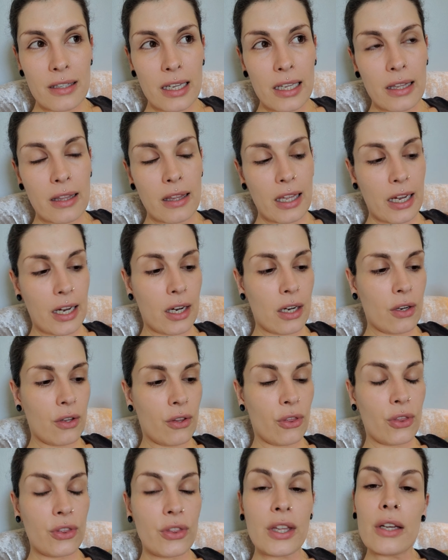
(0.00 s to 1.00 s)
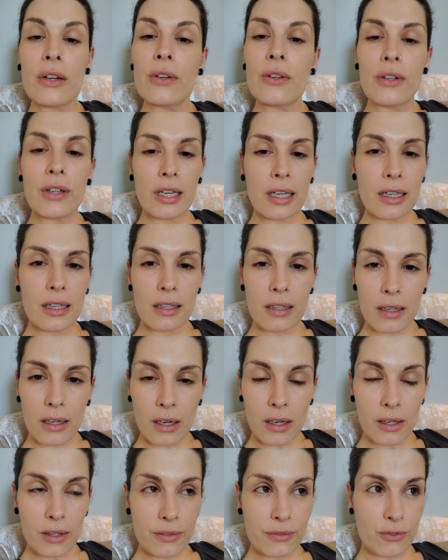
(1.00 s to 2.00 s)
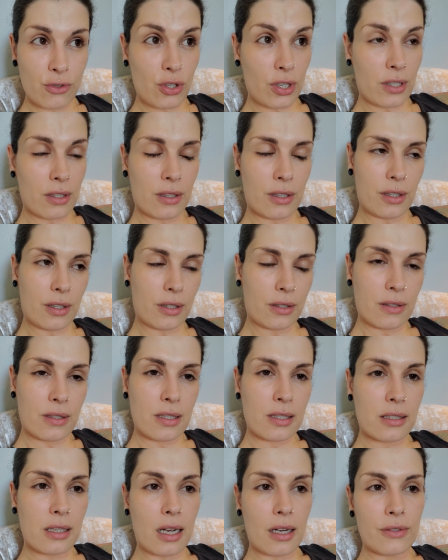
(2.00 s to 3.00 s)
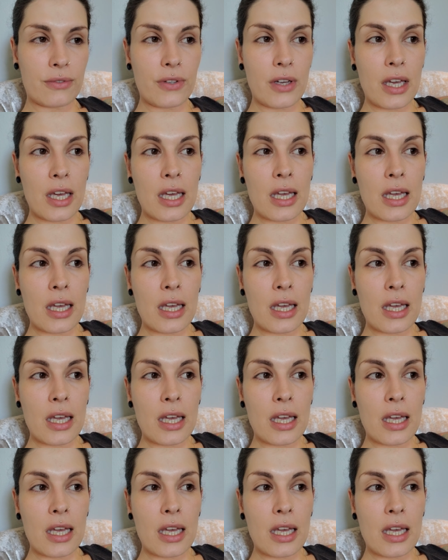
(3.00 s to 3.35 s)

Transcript: in their theory of gender stuff,